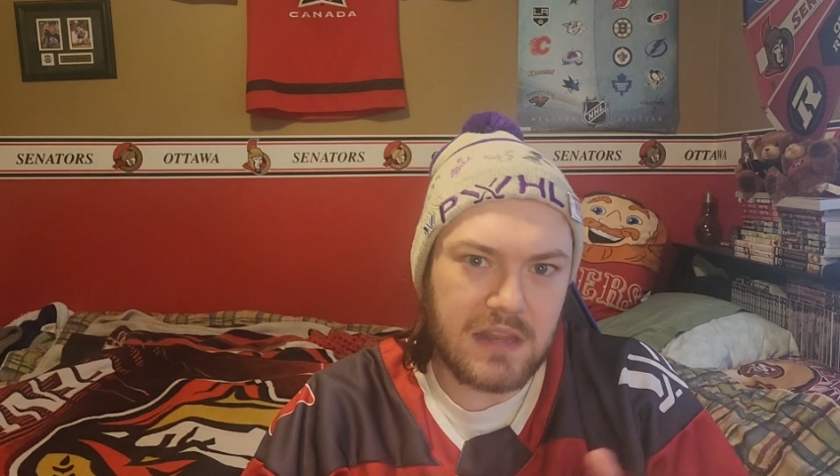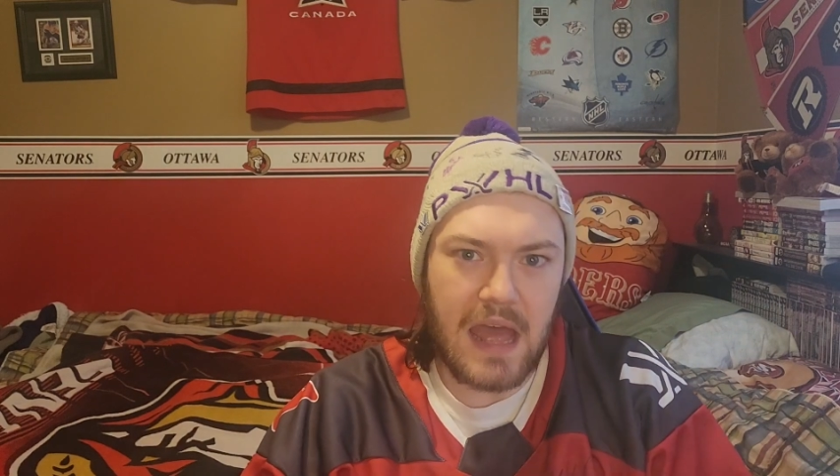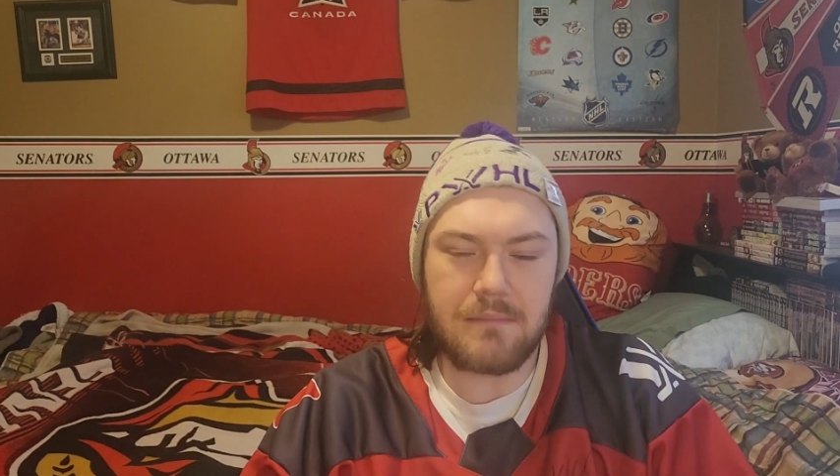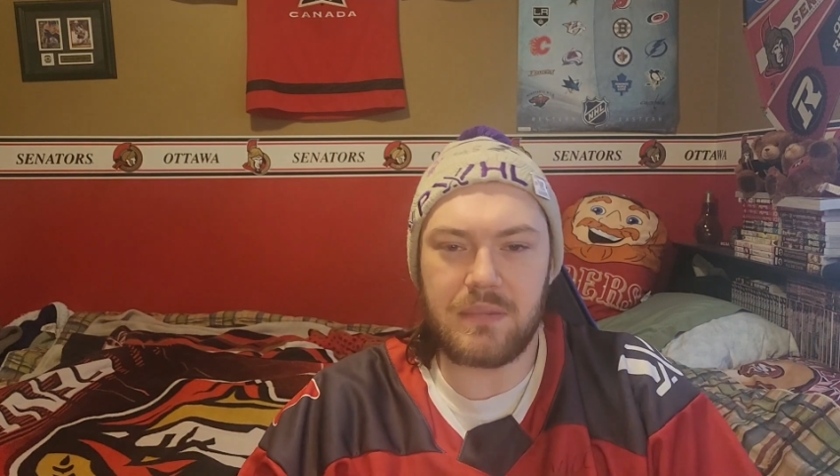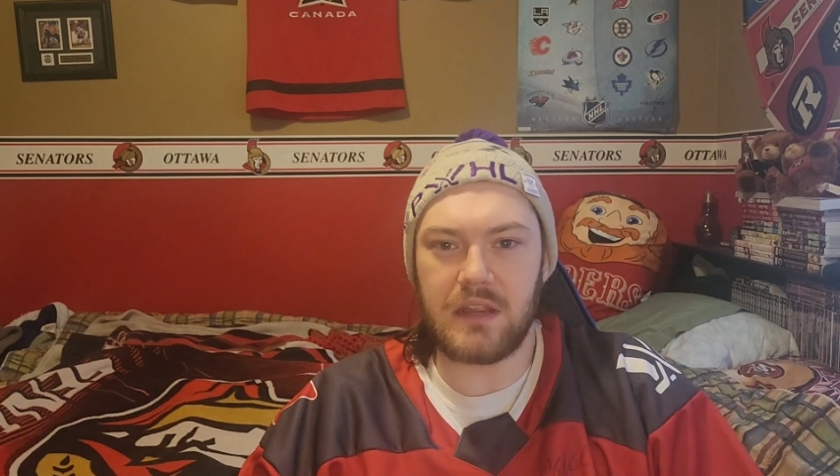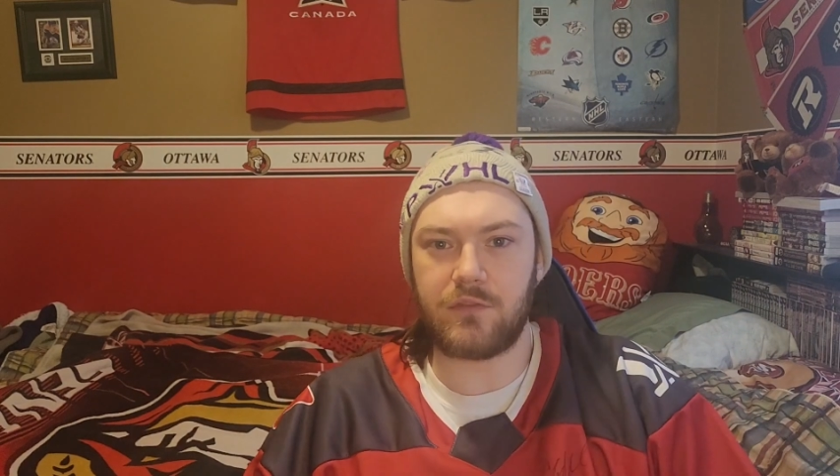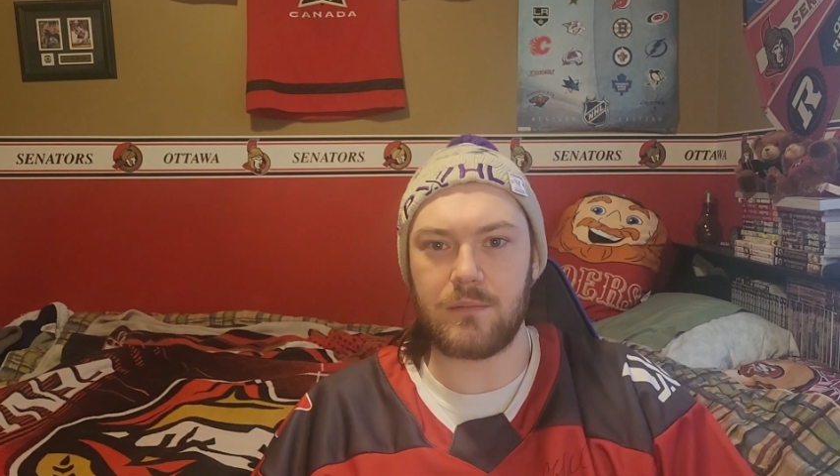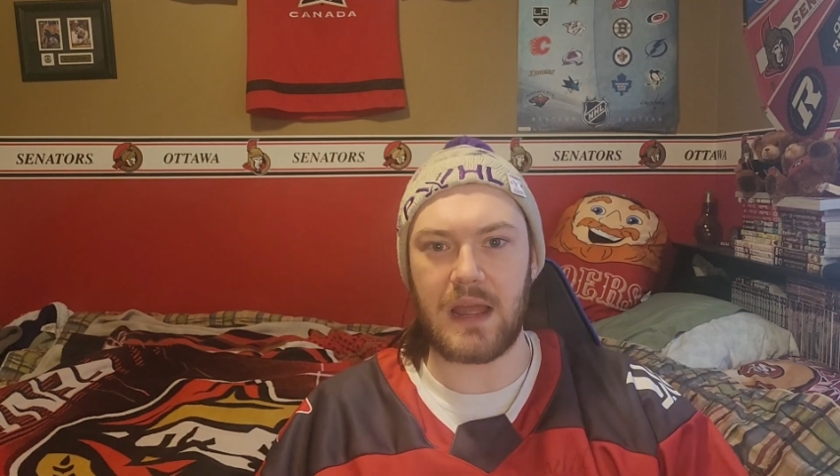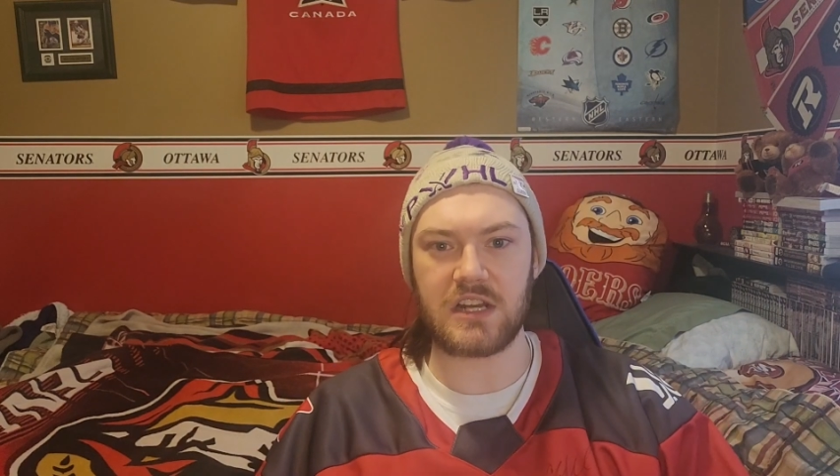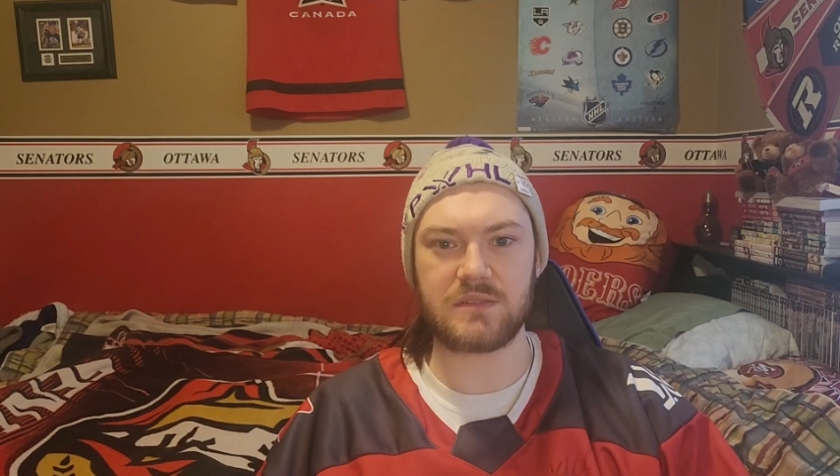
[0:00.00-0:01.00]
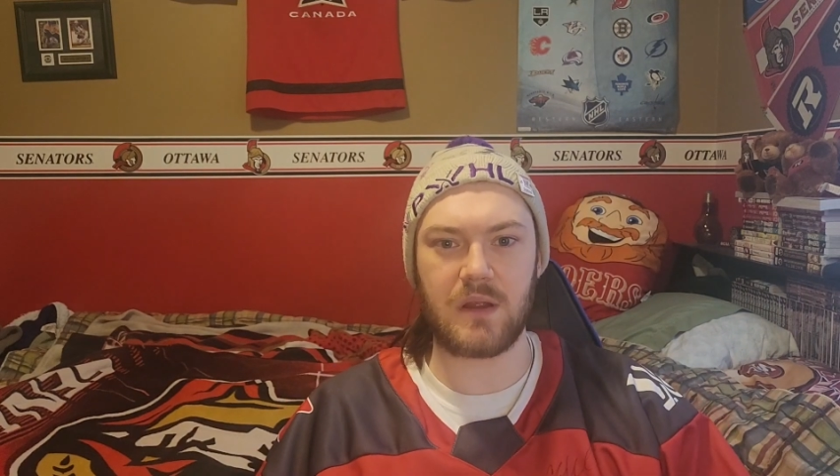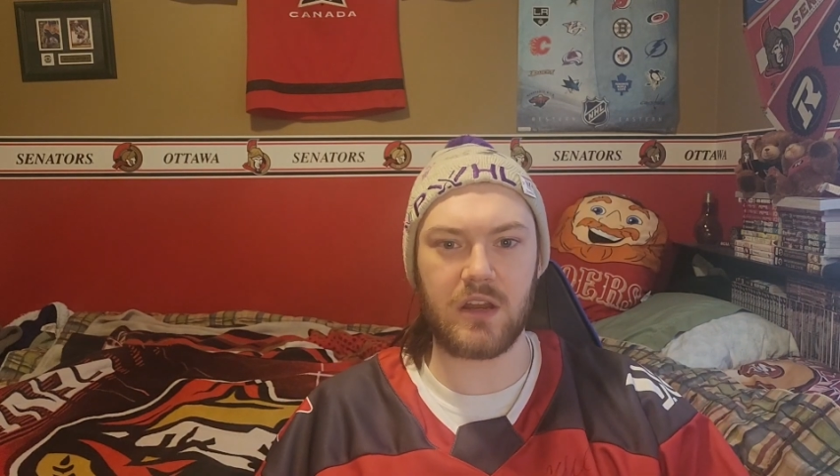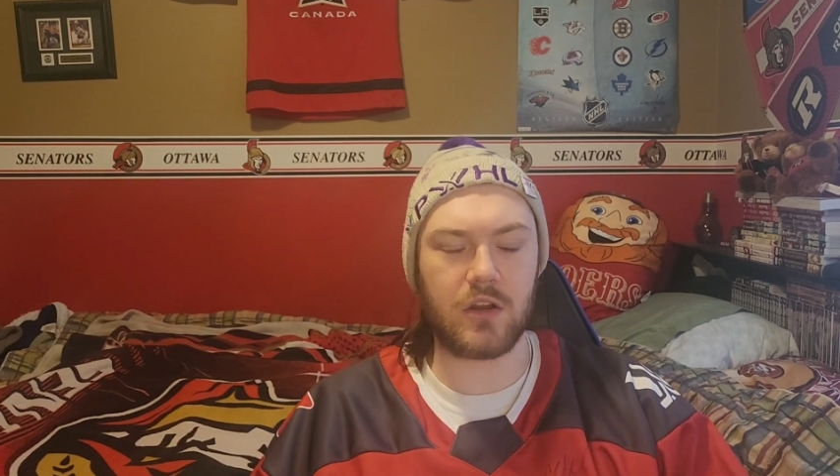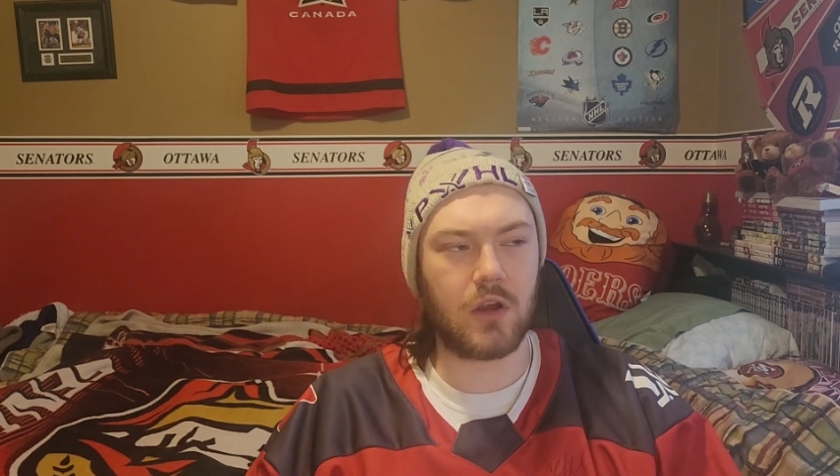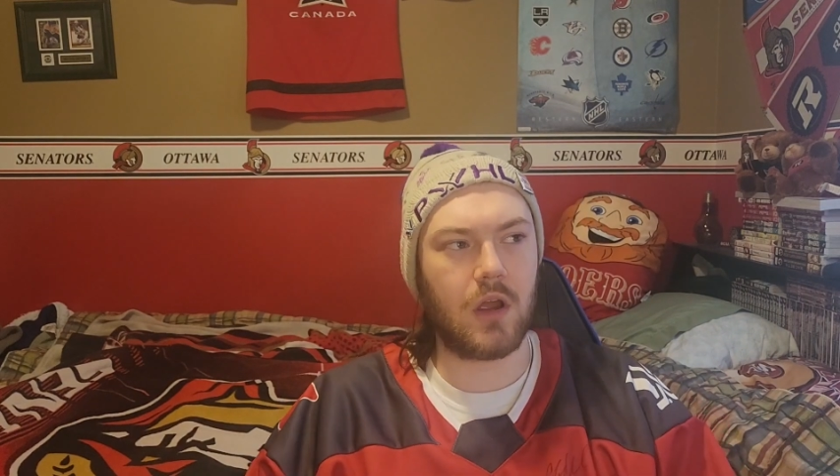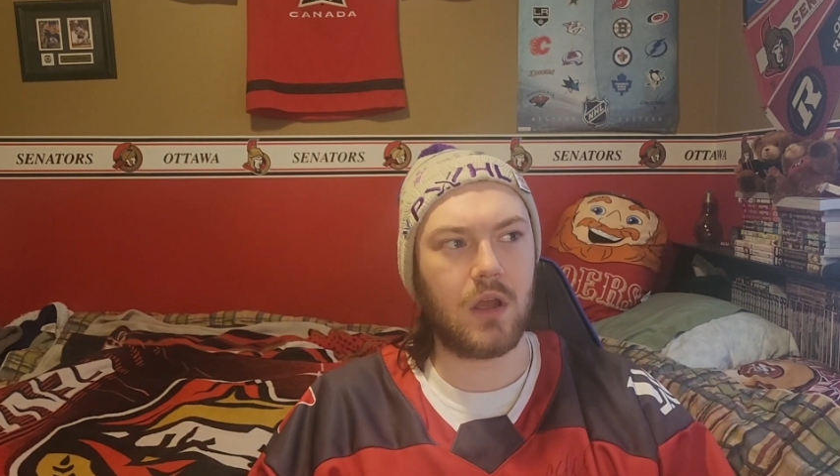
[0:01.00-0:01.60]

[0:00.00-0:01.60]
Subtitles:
that big for Maschmeyer.